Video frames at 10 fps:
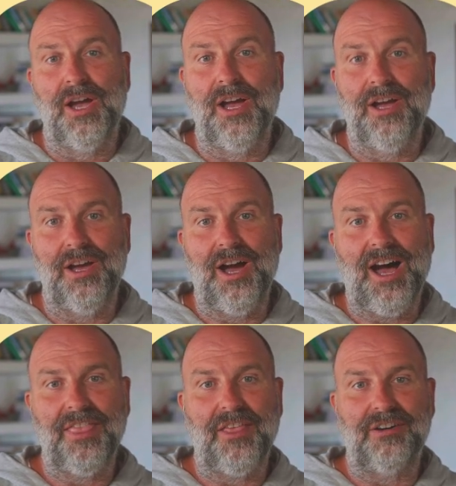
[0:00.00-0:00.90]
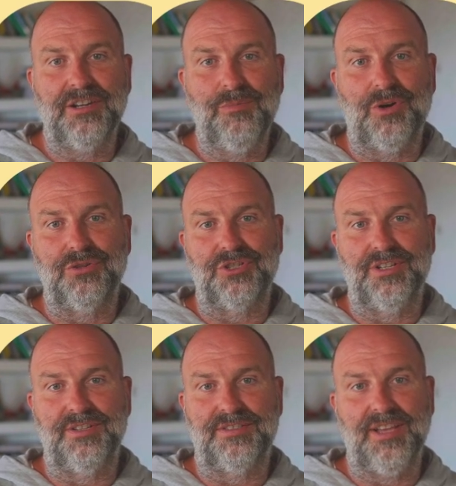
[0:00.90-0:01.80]
other
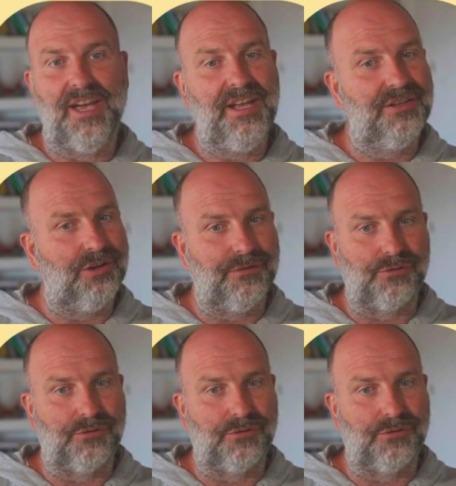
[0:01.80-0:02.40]
emojis, and of